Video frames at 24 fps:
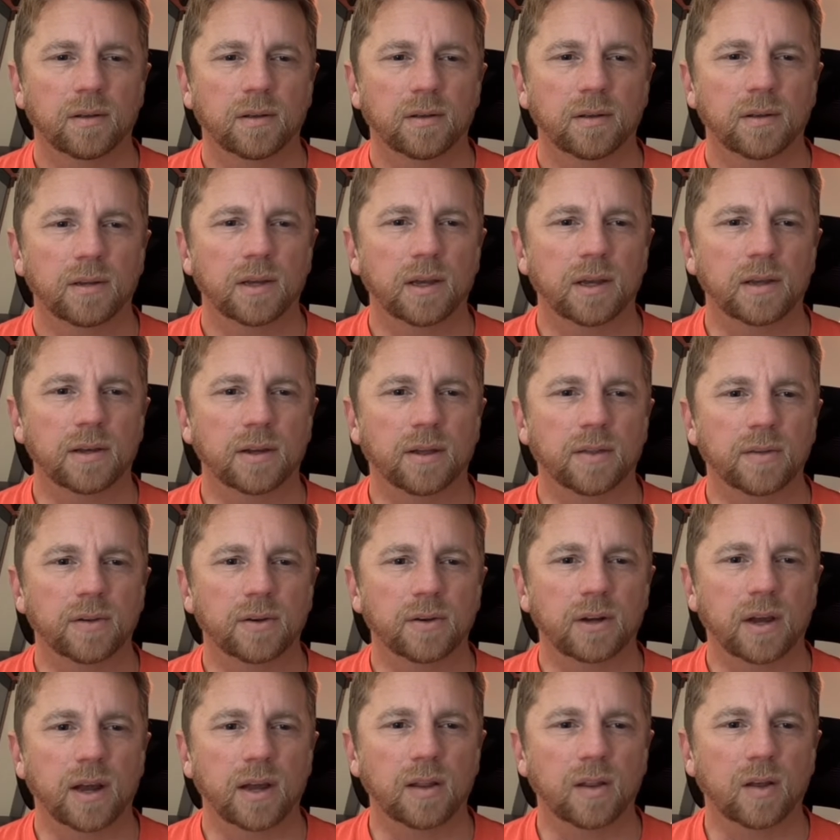Yeah, down there,
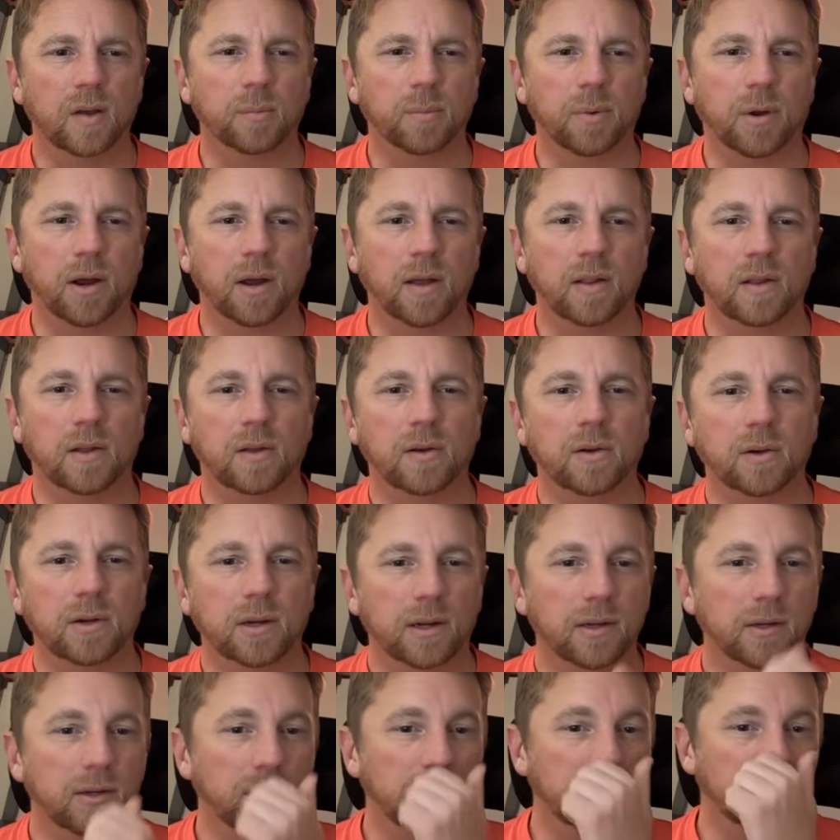nylon, pylon. Okay,
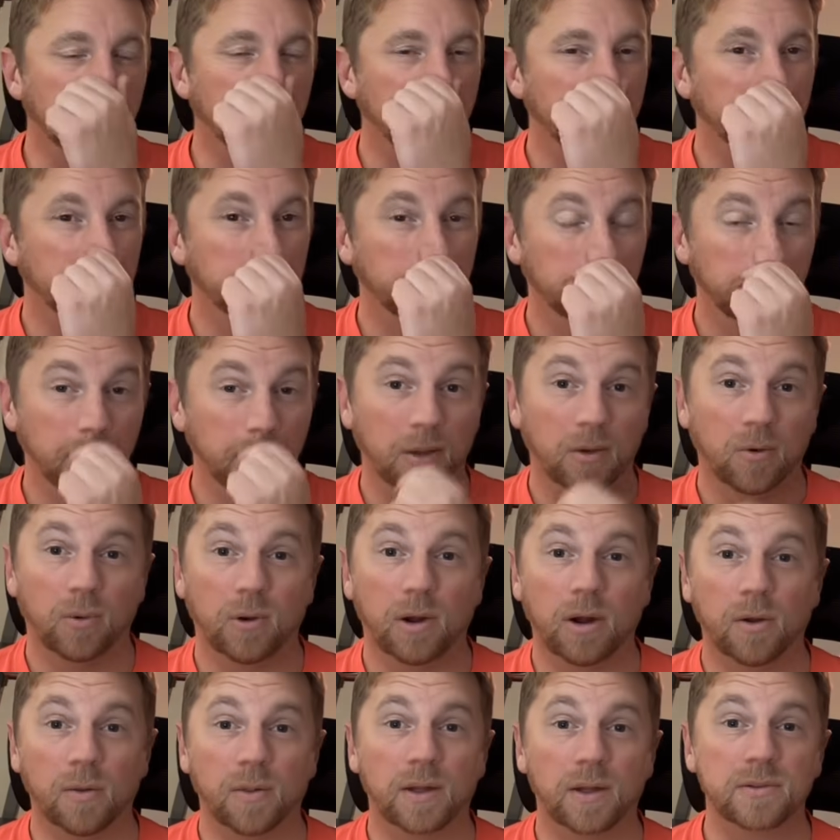good.
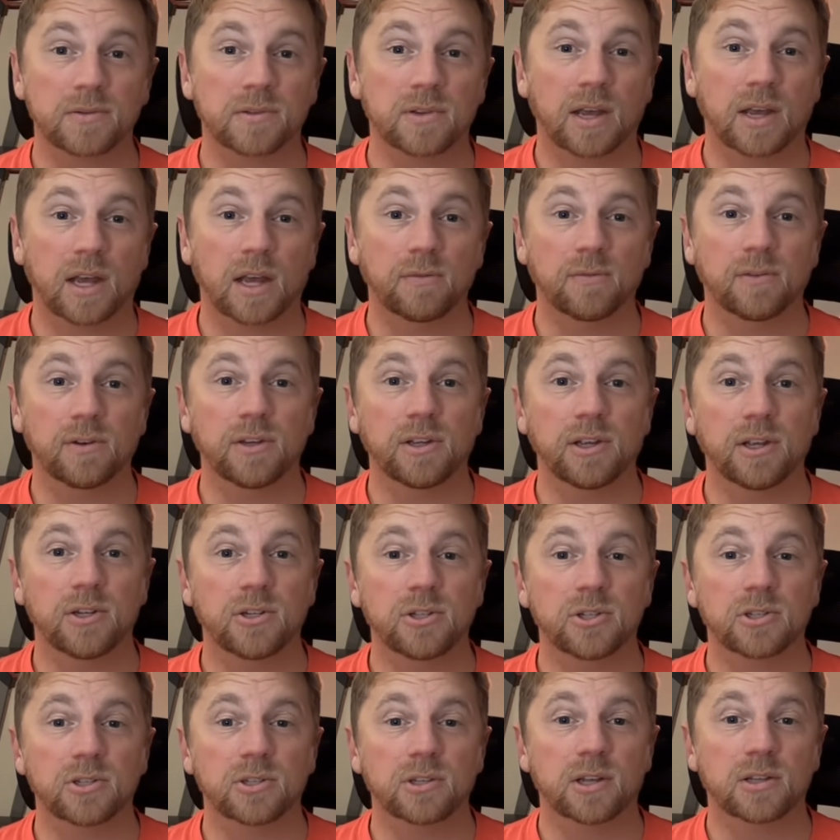Wow, that's
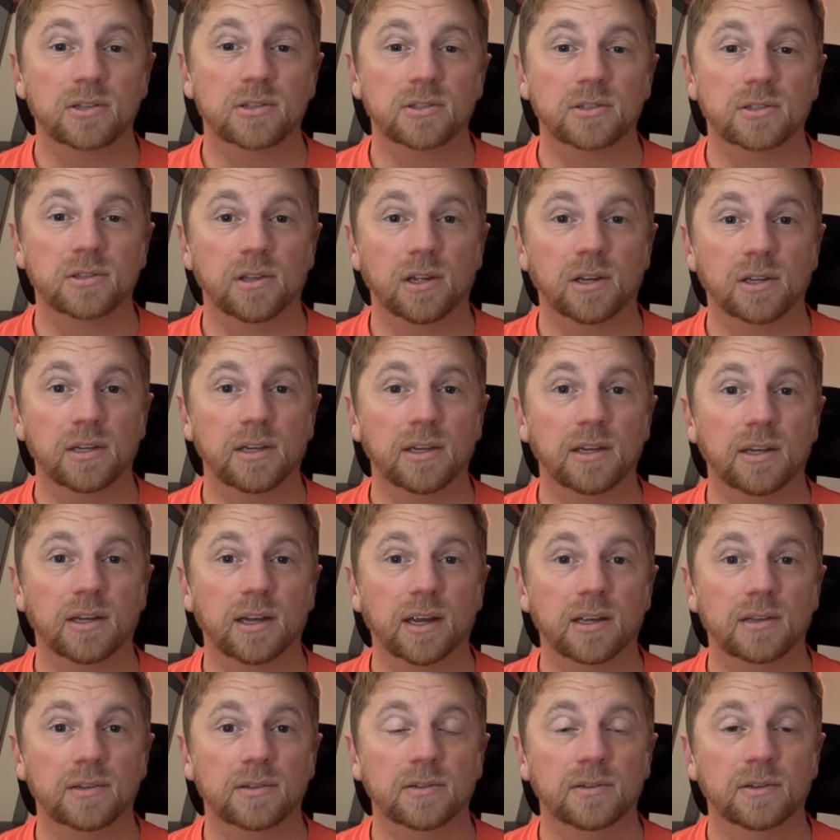advantageous. That's lucky, I
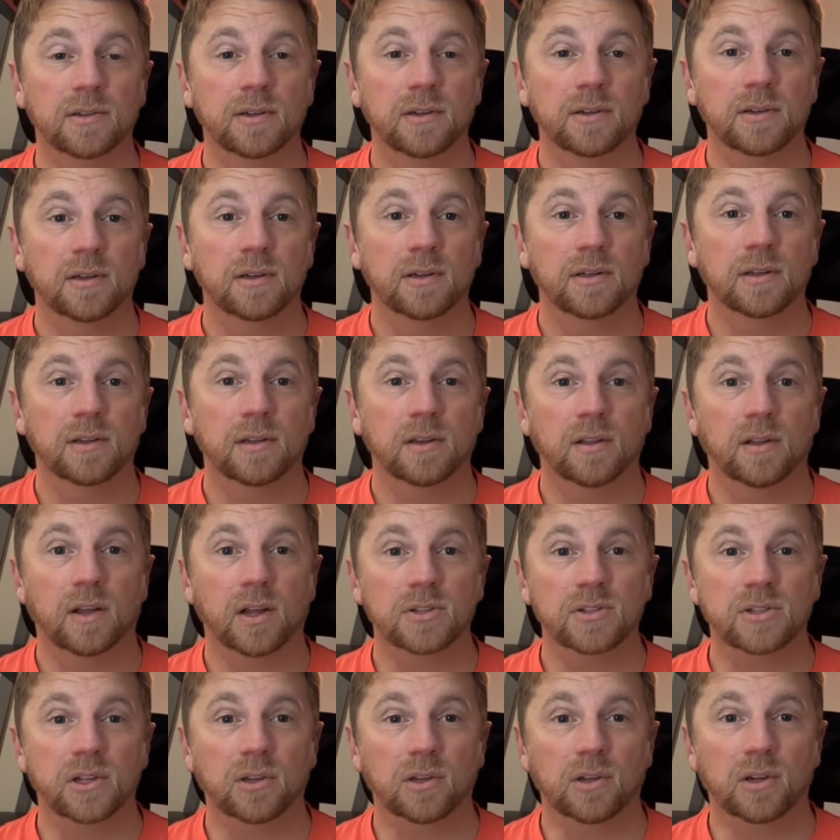guess.
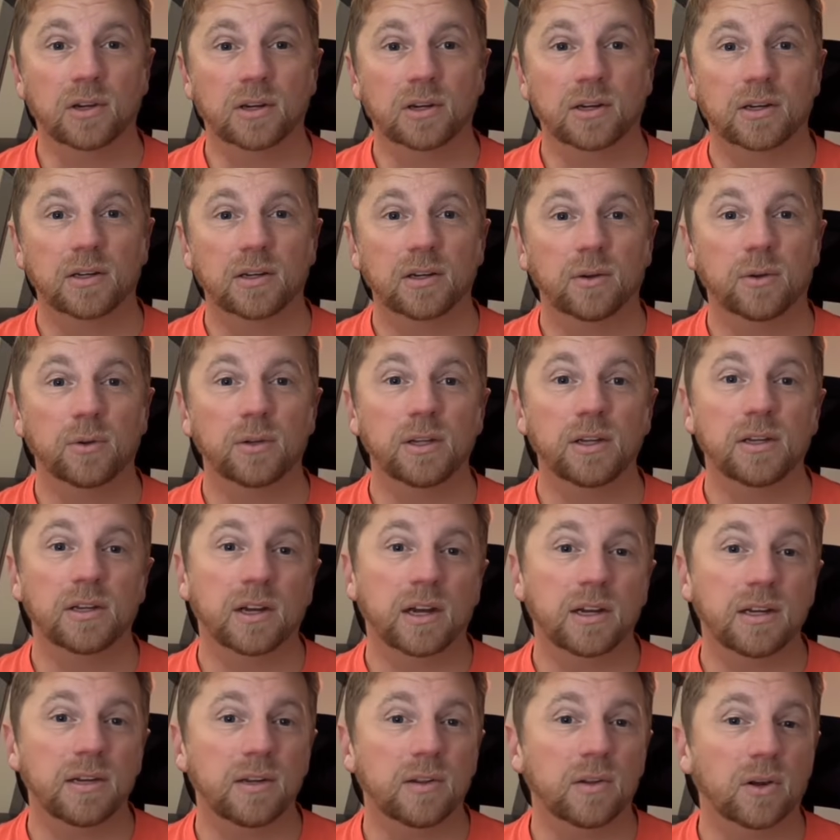Lots of luck. Only
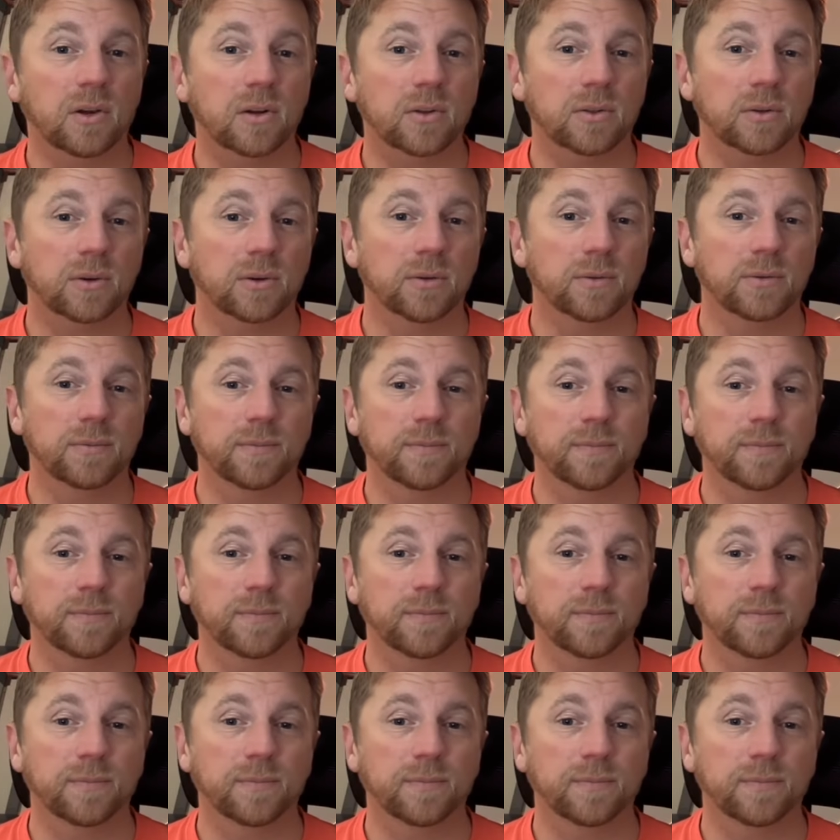90 luck, though.